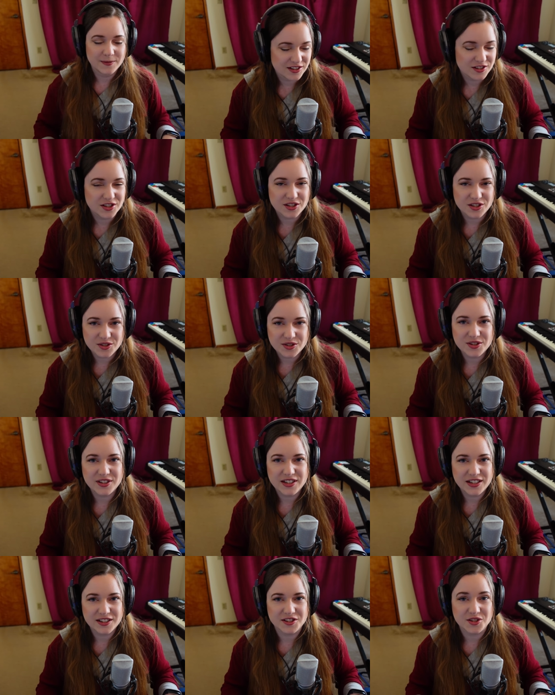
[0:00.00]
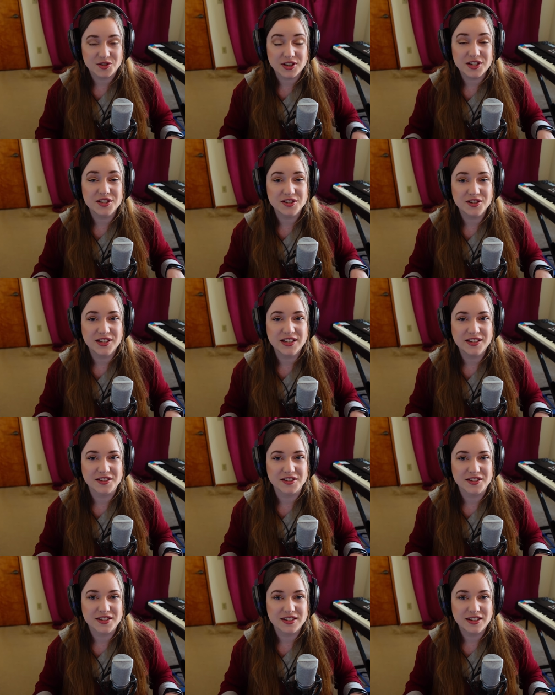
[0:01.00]
Just use your ears, trust your
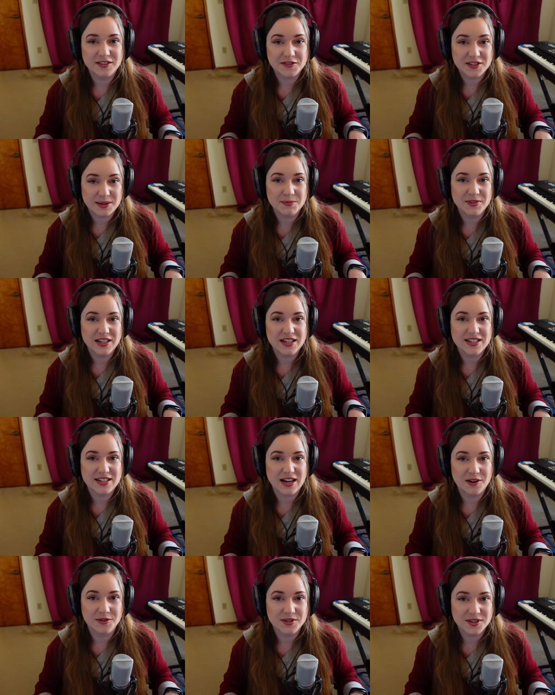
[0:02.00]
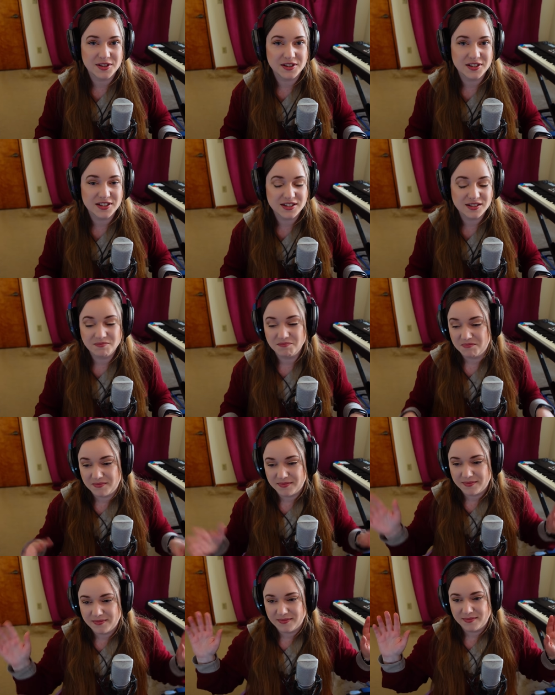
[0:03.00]
ears. If something sounds good,
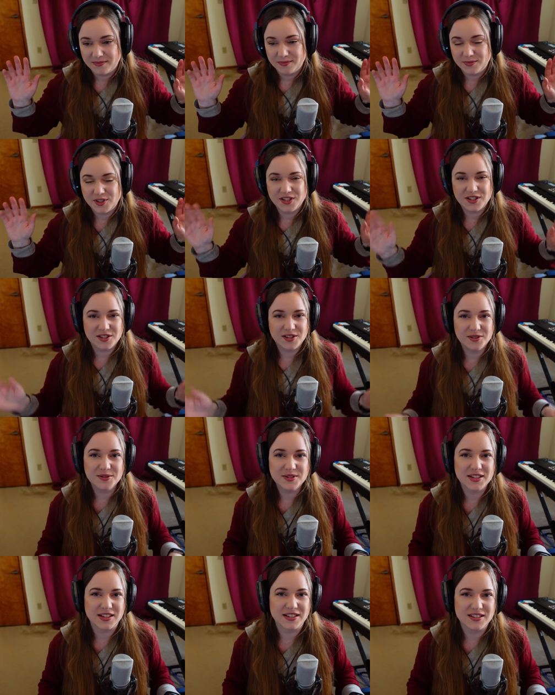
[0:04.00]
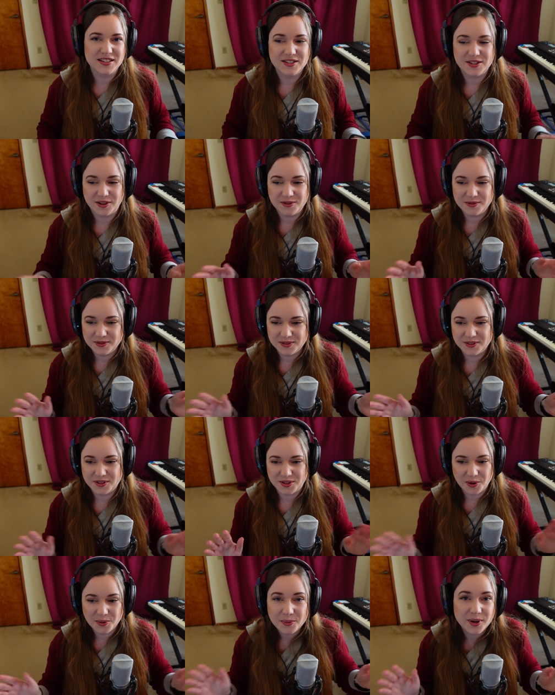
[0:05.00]
just use it. Don't
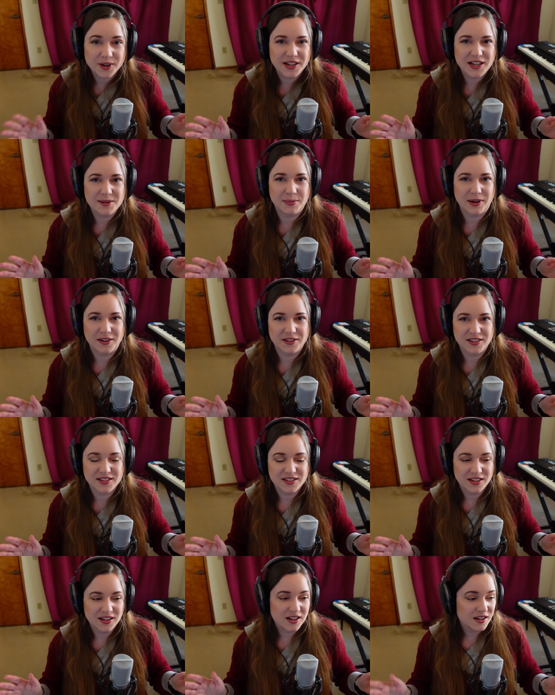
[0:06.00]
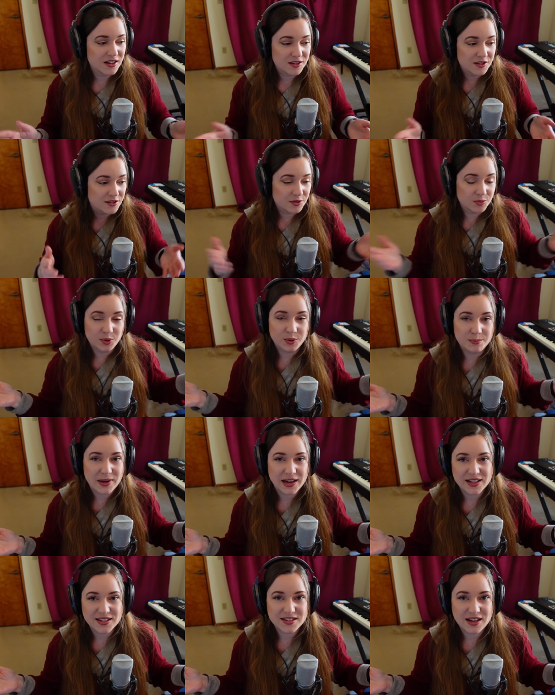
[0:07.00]
don't worry about it. The room
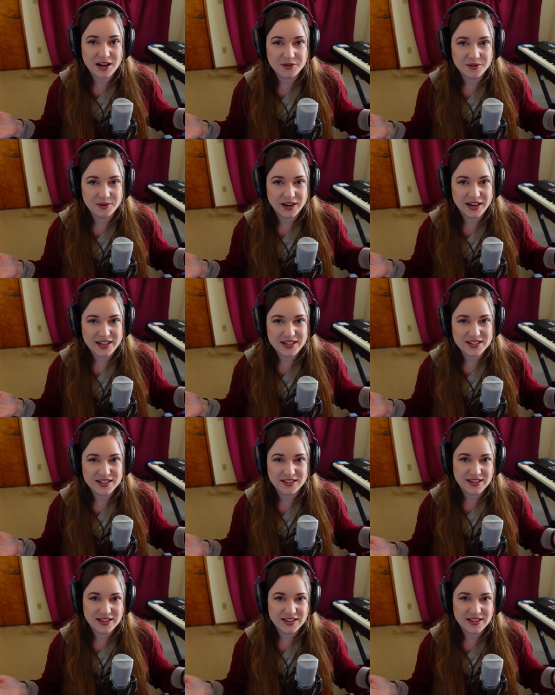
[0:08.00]
mics sound great.